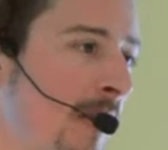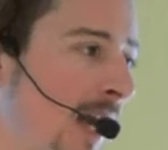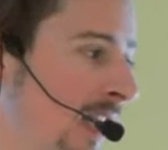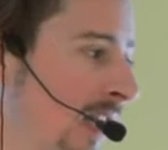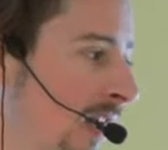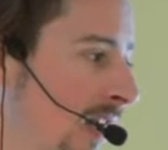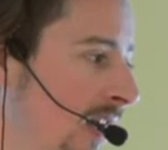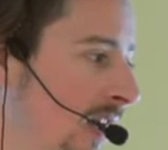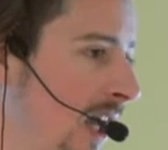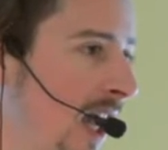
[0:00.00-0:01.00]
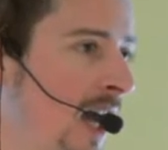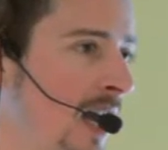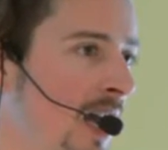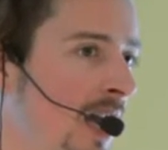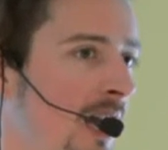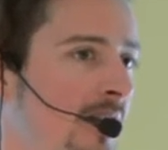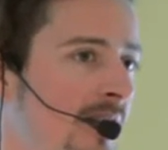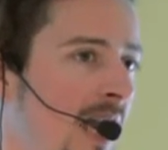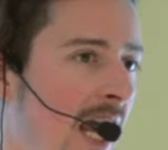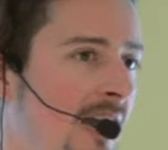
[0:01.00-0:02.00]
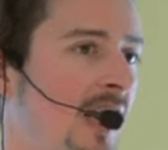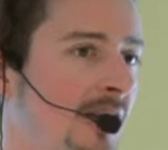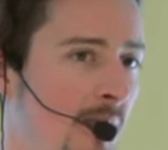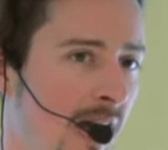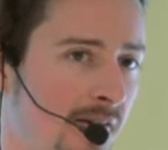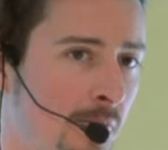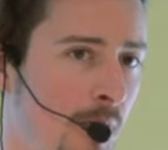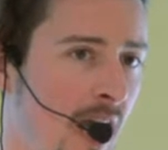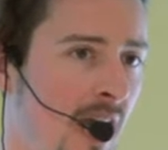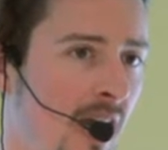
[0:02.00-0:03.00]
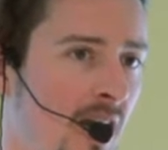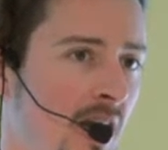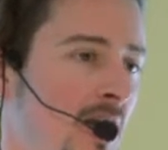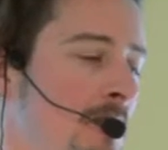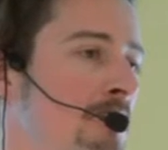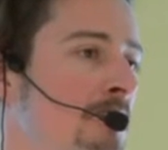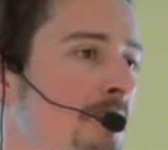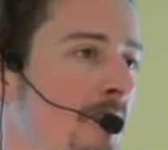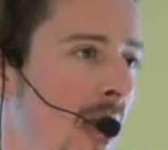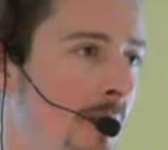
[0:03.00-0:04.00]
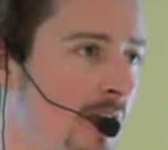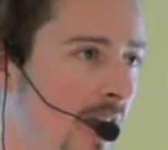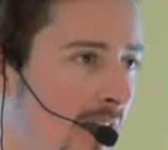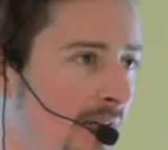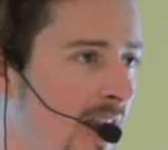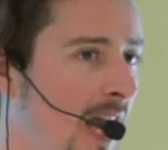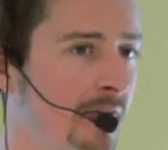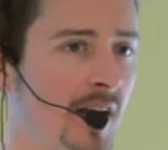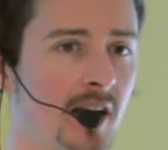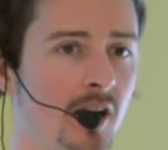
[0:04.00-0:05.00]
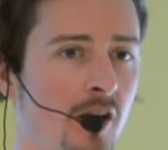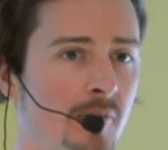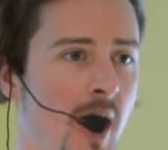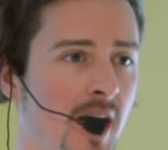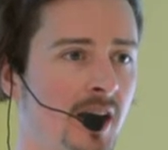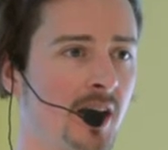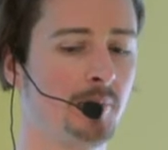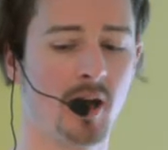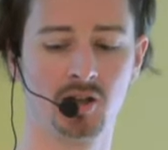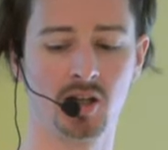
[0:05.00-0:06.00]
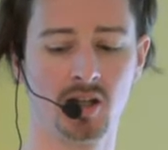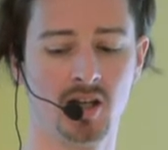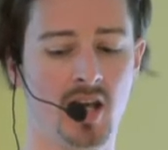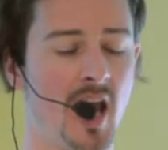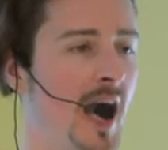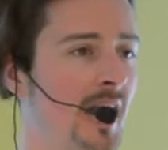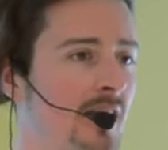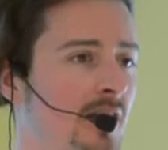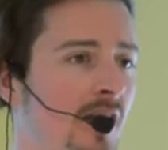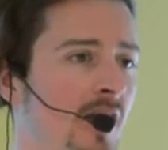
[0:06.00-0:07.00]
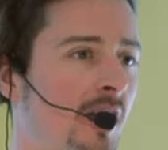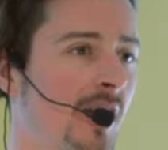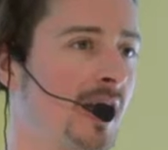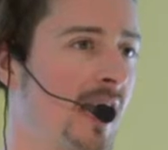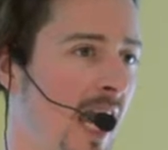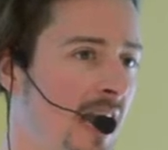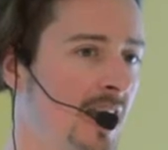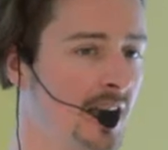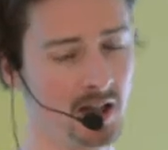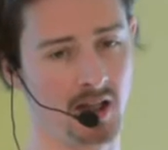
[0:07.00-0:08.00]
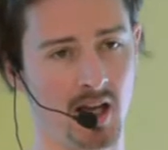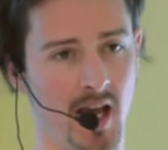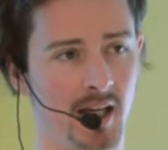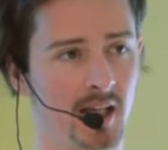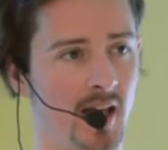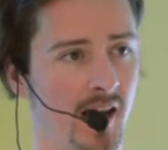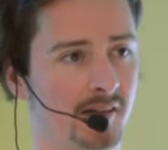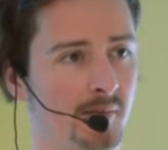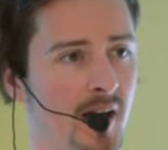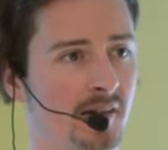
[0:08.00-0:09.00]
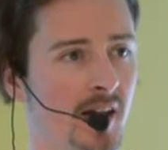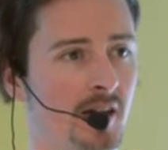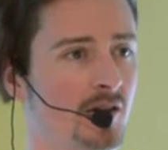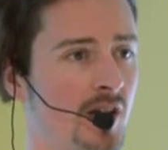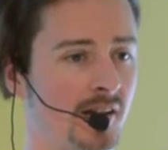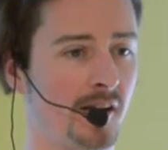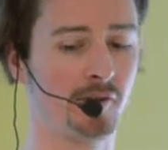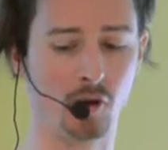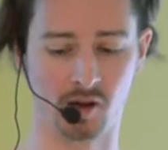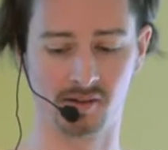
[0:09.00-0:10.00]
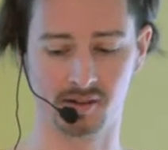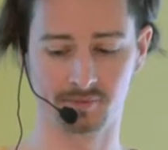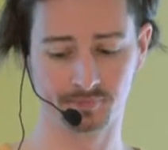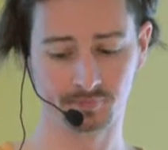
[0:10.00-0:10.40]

money. Yeah, the end customer has to pay maybe you're giving like, have like a lot of marketing budget and you're not getting any any customers and you just have cost.